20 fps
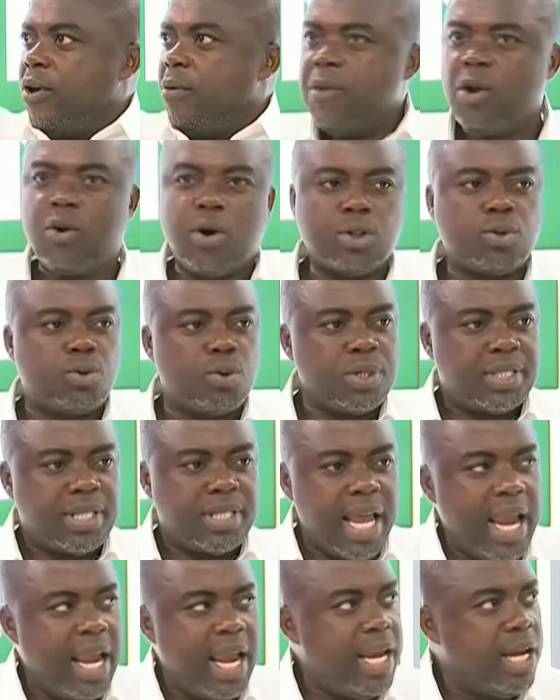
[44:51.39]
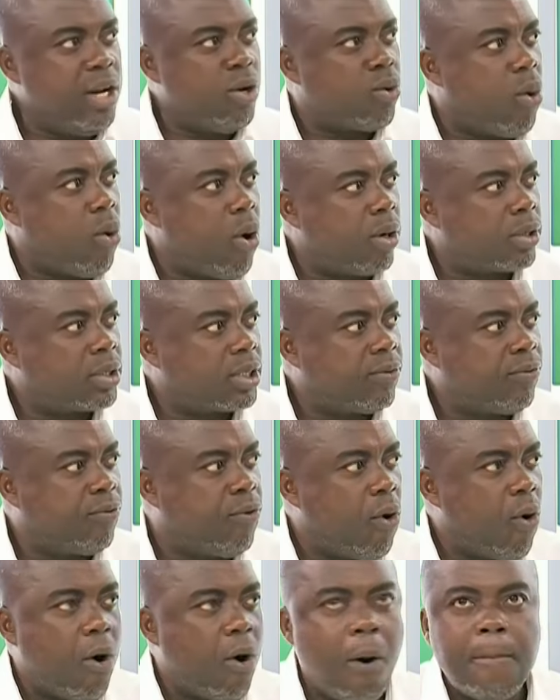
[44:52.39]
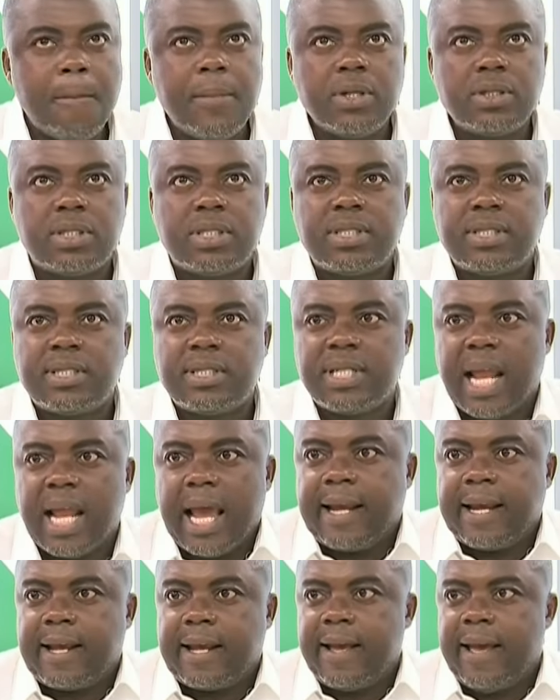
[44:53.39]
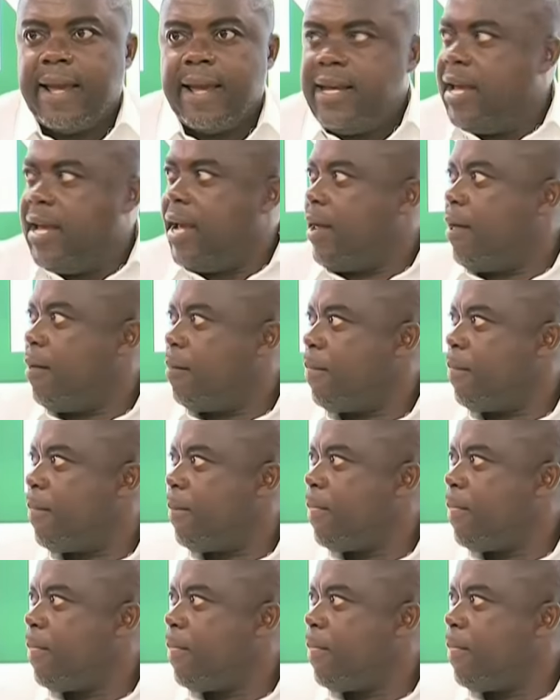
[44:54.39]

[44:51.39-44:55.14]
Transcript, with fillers: because to stay in court for almost like a year,